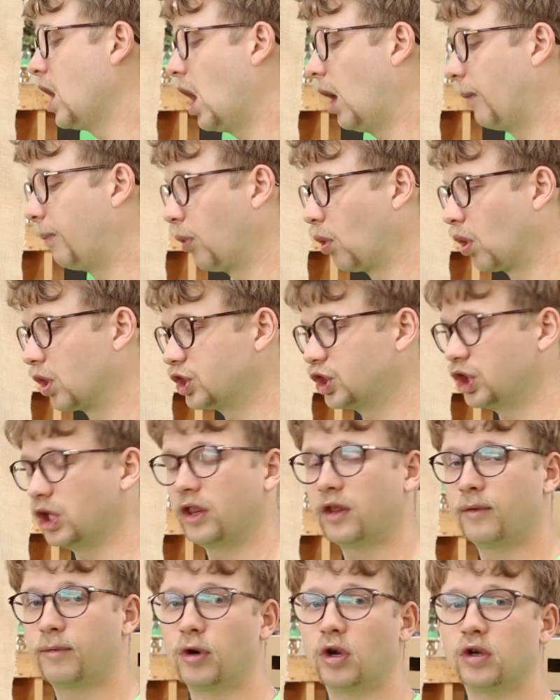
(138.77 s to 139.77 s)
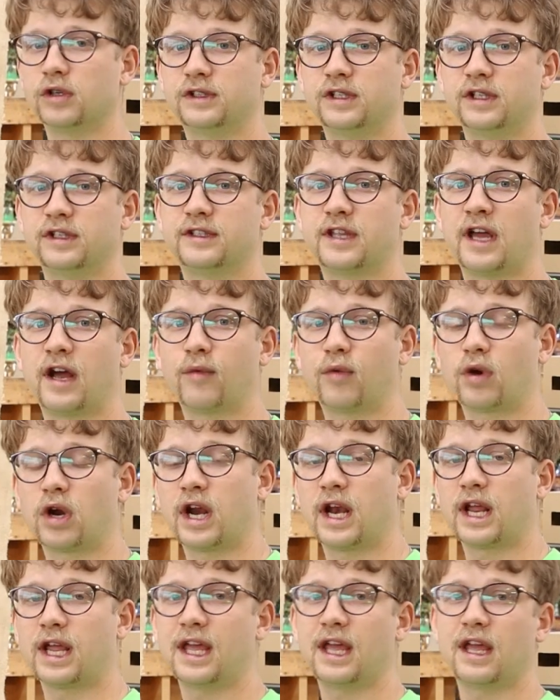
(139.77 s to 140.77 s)
a portion of the proceeds that we're
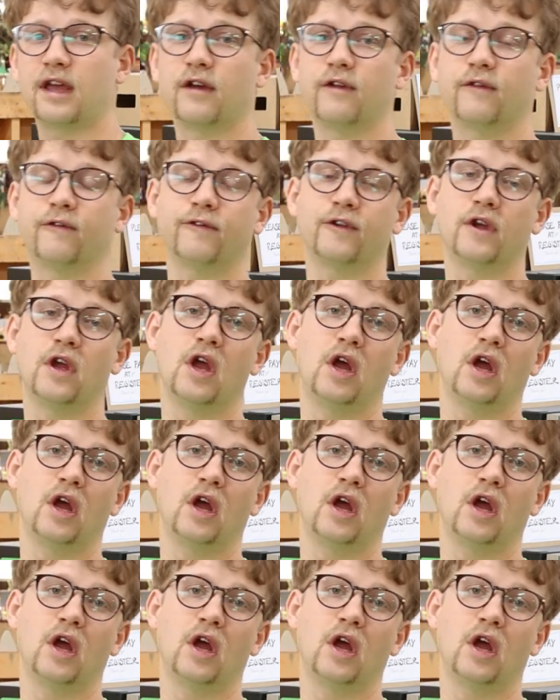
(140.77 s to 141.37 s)
going to give